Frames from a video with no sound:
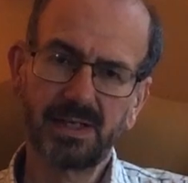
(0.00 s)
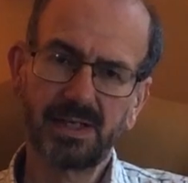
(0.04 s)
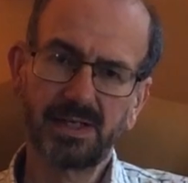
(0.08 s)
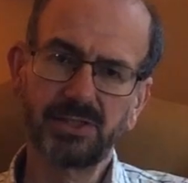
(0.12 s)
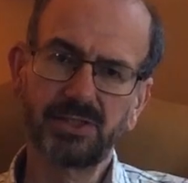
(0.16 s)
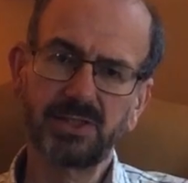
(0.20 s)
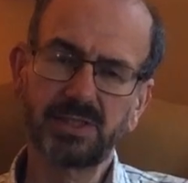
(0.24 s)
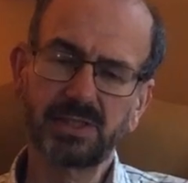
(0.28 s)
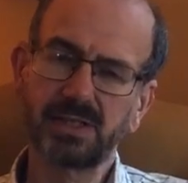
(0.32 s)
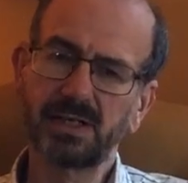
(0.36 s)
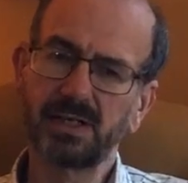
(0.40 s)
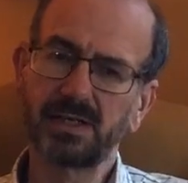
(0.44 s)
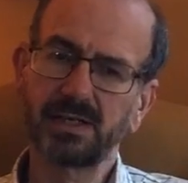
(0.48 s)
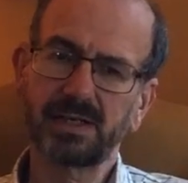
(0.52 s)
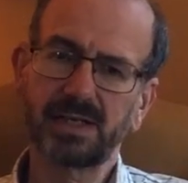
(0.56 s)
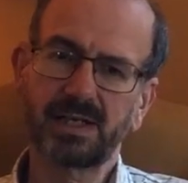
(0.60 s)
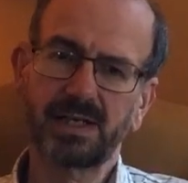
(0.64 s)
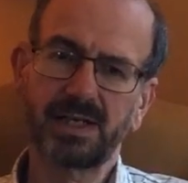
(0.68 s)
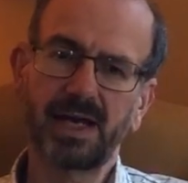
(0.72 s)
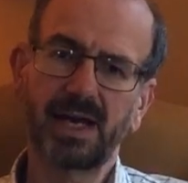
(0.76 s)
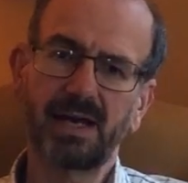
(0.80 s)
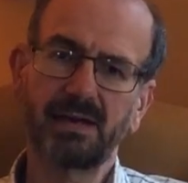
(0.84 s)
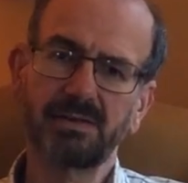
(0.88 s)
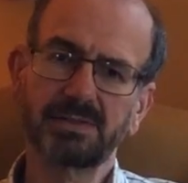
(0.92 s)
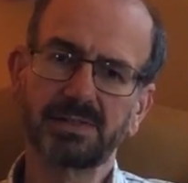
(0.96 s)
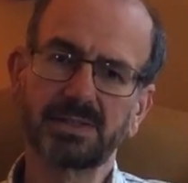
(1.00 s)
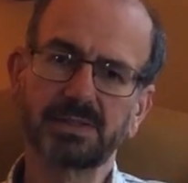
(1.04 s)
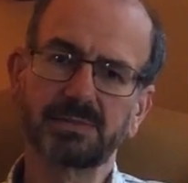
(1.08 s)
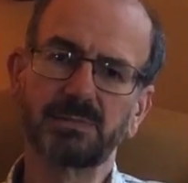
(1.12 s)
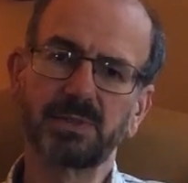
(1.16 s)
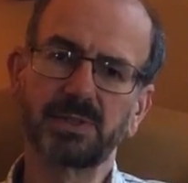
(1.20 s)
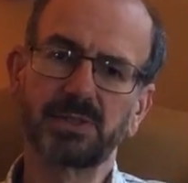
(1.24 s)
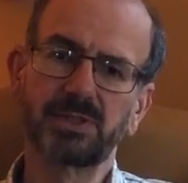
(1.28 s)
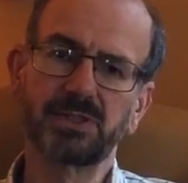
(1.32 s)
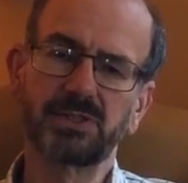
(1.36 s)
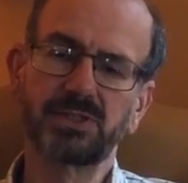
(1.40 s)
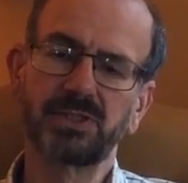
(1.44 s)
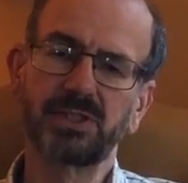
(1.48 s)
and she can't get out as
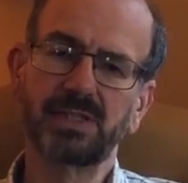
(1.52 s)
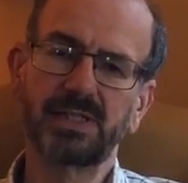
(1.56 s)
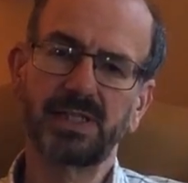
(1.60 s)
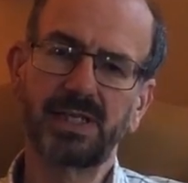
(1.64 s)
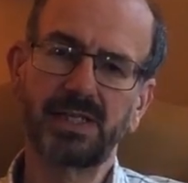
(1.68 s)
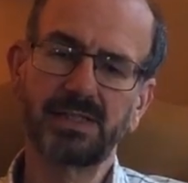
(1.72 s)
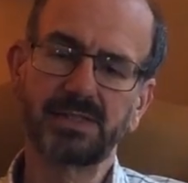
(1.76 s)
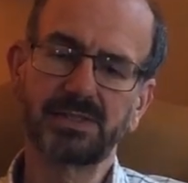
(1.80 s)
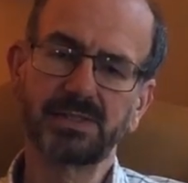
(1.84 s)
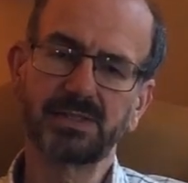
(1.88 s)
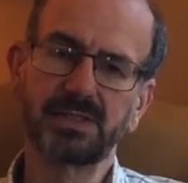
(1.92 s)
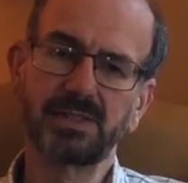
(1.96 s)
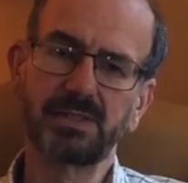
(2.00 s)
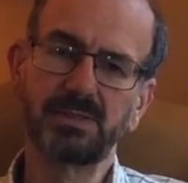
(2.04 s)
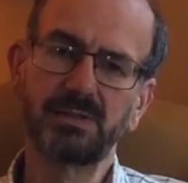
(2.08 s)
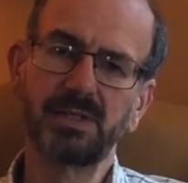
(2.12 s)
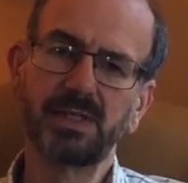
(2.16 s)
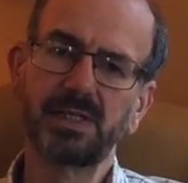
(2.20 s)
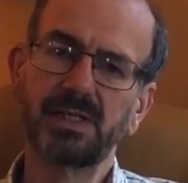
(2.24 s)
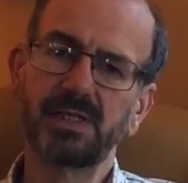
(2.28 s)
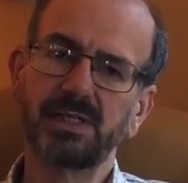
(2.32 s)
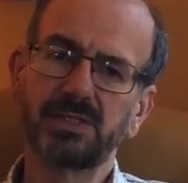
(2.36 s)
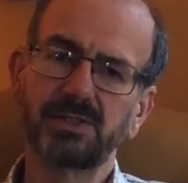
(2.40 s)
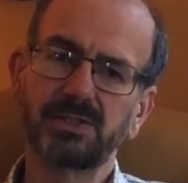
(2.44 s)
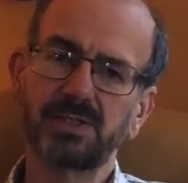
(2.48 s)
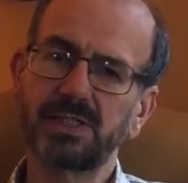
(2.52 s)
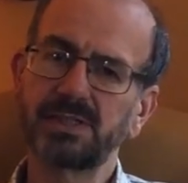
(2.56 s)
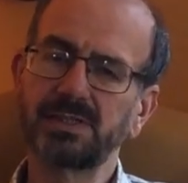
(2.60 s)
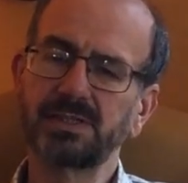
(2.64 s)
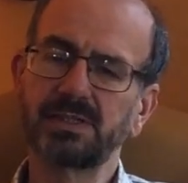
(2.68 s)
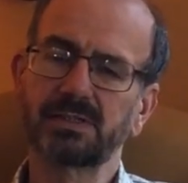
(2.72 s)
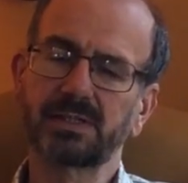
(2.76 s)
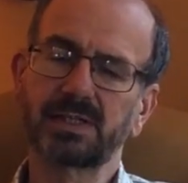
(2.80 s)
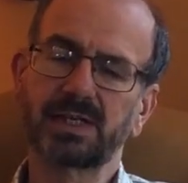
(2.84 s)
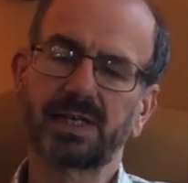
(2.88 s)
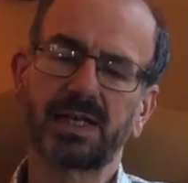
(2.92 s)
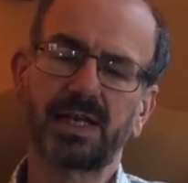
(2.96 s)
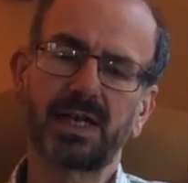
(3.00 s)
much as she needs to, she's not
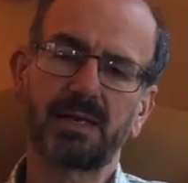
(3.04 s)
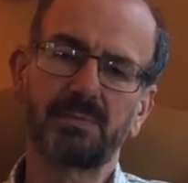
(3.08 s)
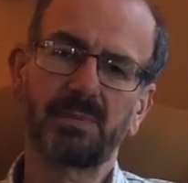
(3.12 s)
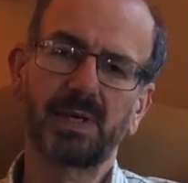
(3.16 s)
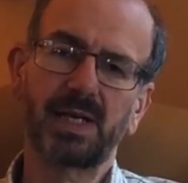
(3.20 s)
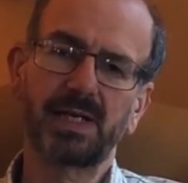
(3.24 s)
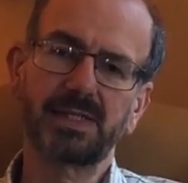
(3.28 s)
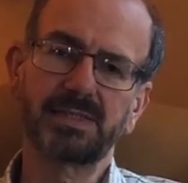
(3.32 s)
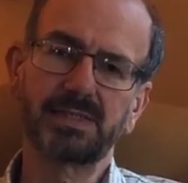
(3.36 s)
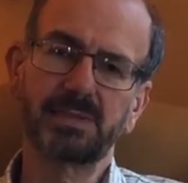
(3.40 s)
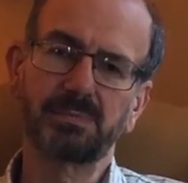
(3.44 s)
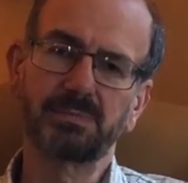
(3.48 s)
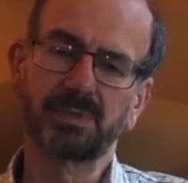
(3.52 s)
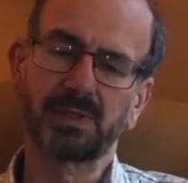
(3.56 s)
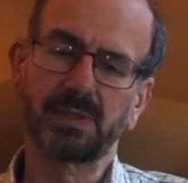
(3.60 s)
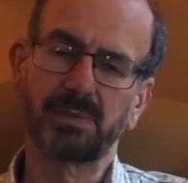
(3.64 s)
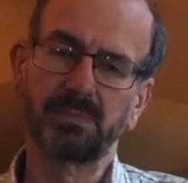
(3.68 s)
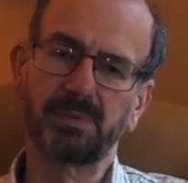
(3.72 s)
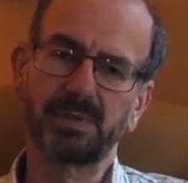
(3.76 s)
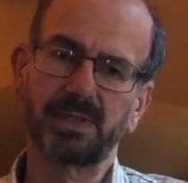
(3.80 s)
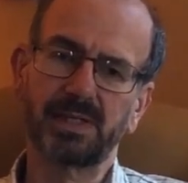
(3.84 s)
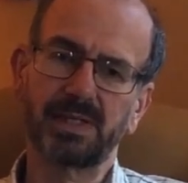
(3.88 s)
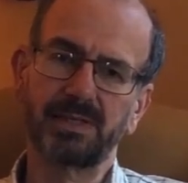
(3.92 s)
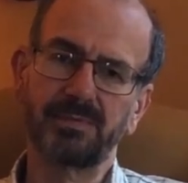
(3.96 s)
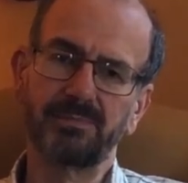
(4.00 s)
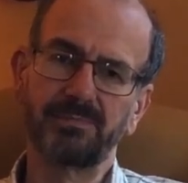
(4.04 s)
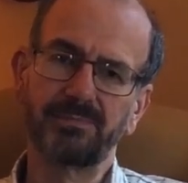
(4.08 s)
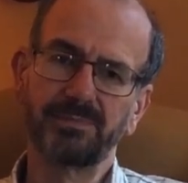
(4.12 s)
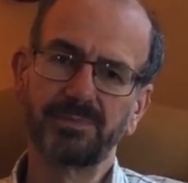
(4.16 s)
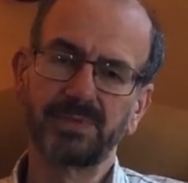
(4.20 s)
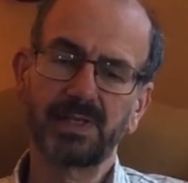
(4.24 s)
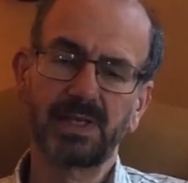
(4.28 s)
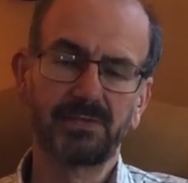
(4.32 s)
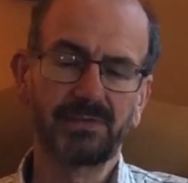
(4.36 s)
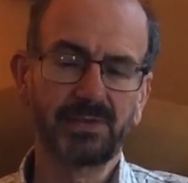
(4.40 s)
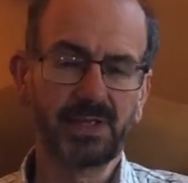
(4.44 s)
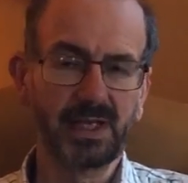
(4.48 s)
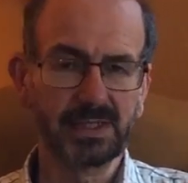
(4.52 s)
going to get mated properly.
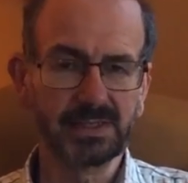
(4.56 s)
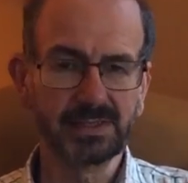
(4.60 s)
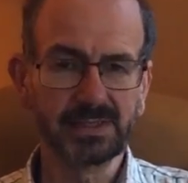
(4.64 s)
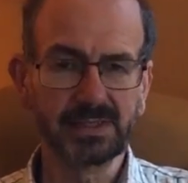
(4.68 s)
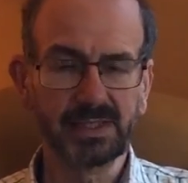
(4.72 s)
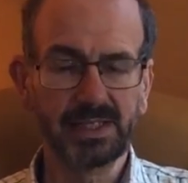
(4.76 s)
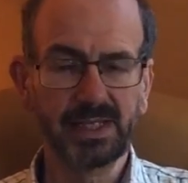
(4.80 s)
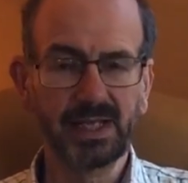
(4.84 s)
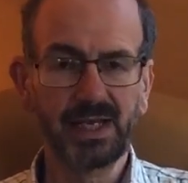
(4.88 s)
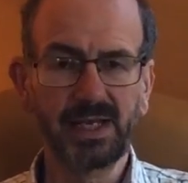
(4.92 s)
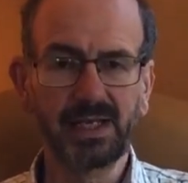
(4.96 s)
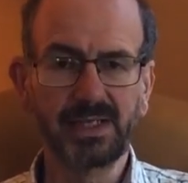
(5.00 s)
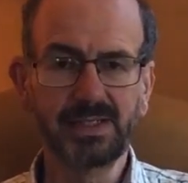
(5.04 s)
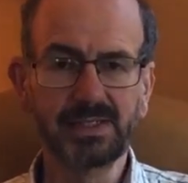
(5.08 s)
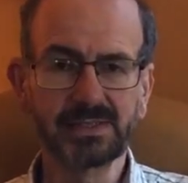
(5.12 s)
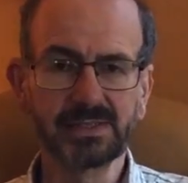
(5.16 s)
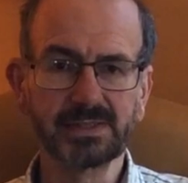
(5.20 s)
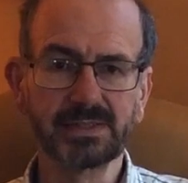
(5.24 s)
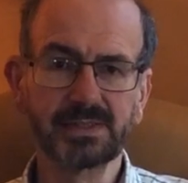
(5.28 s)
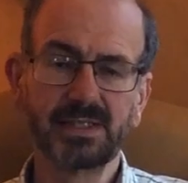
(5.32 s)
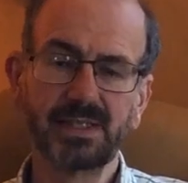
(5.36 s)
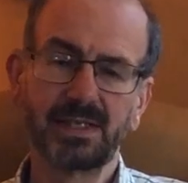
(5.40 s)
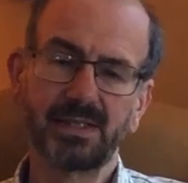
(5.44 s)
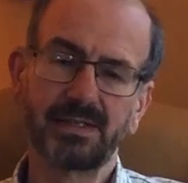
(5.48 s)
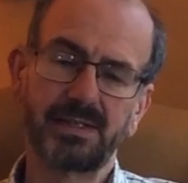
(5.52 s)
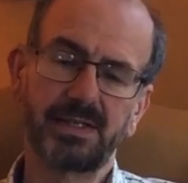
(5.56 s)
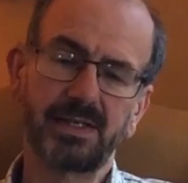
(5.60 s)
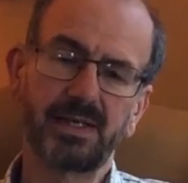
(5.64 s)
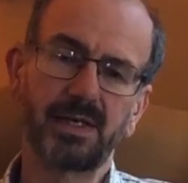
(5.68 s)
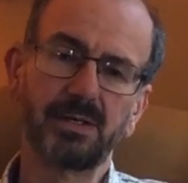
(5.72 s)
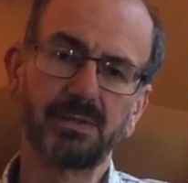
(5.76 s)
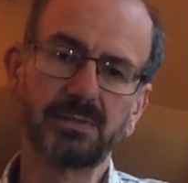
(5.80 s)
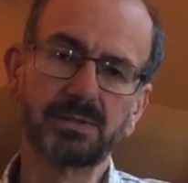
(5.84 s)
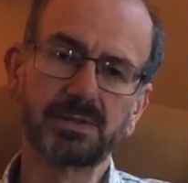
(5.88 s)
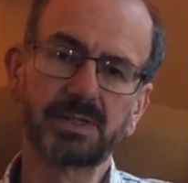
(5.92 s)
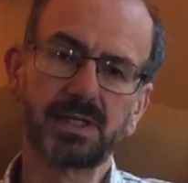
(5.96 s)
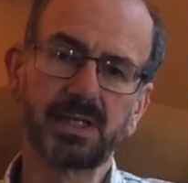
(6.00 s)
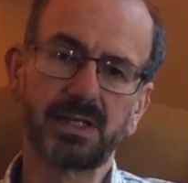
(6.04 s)
If that's the case, the
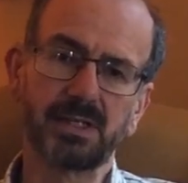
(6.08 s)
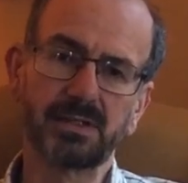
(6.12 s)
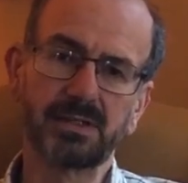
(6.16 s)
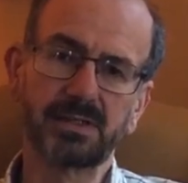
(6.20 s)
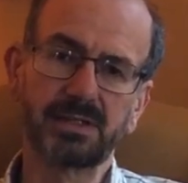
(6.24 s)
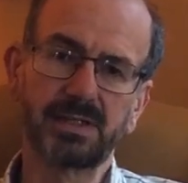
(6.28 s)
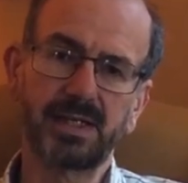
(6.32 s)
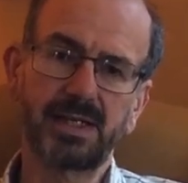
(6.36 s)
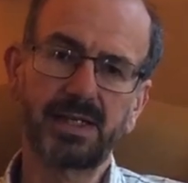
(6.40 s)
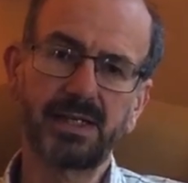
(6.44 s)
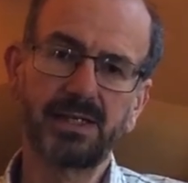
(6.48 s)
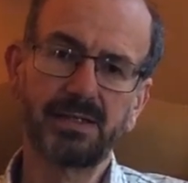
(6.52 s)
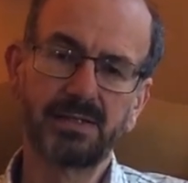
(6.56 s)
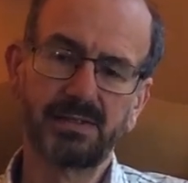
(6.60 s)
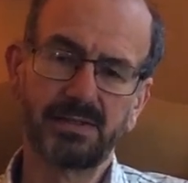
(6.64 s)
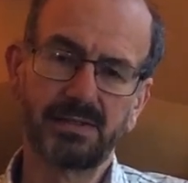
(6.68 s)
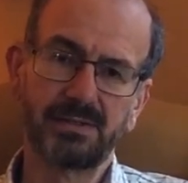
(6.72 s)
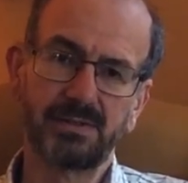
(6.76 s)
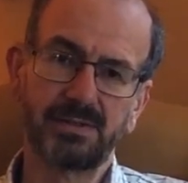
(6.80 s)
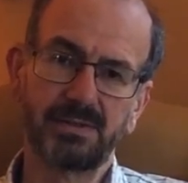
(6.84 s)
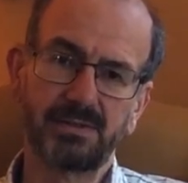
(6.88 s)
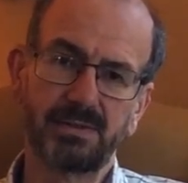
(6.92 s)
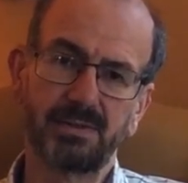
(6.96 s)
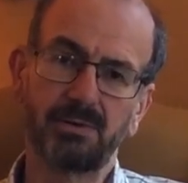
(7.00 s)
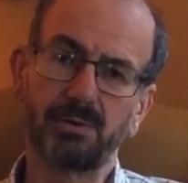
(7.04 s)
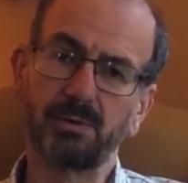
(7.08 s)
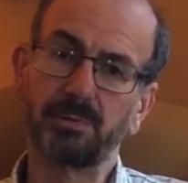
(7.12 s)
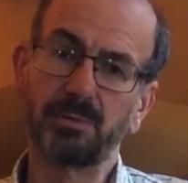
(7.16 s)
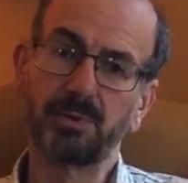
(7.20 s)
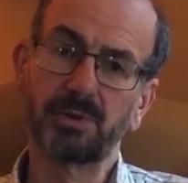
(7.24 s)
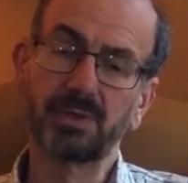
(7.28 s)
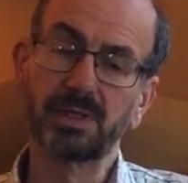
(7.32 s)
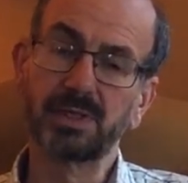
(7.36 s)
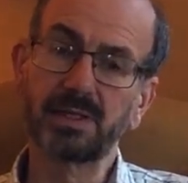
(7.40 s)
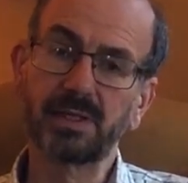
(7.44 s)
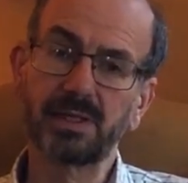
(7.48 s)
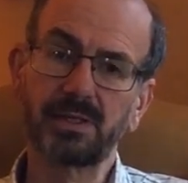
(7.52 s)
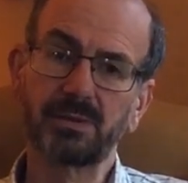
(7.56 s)
old colony, or put
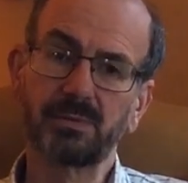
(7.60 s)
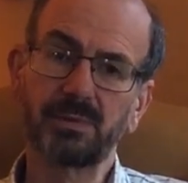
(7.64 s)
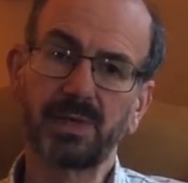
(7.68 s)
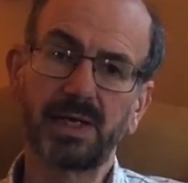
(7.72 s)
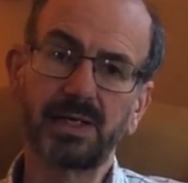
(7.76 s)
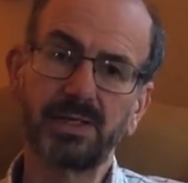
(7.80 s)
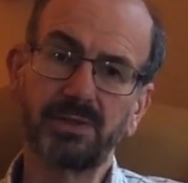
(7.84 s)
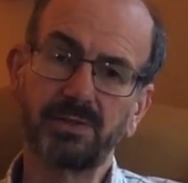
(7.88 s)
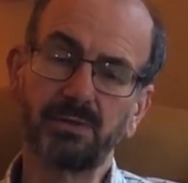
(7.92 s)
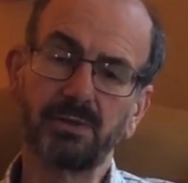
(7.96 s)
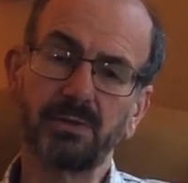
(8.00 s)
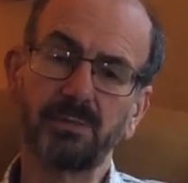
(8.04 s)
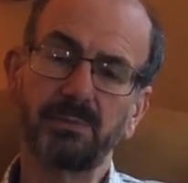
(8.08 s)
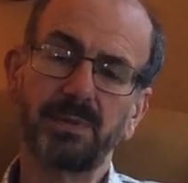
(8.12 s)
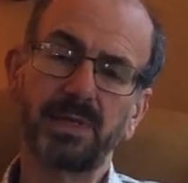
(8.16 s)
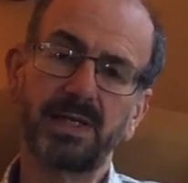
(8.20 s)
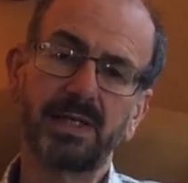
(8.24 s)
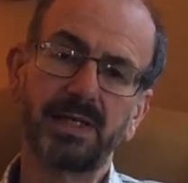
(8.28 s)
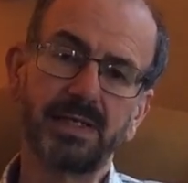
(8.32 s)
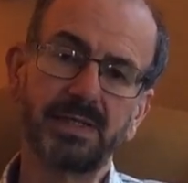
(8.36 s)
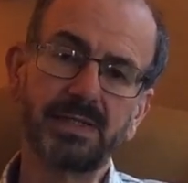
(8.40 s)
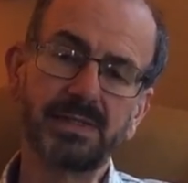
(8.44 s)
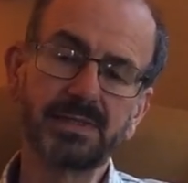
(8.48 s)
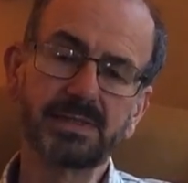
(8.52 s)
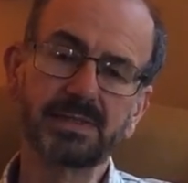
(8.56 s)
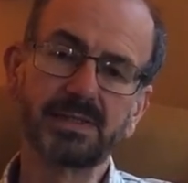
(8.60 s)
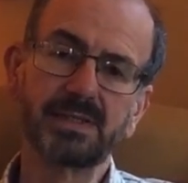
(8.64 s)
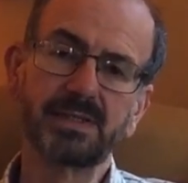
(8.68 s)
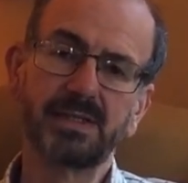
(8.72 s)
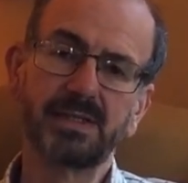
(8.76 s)
another way, your bees,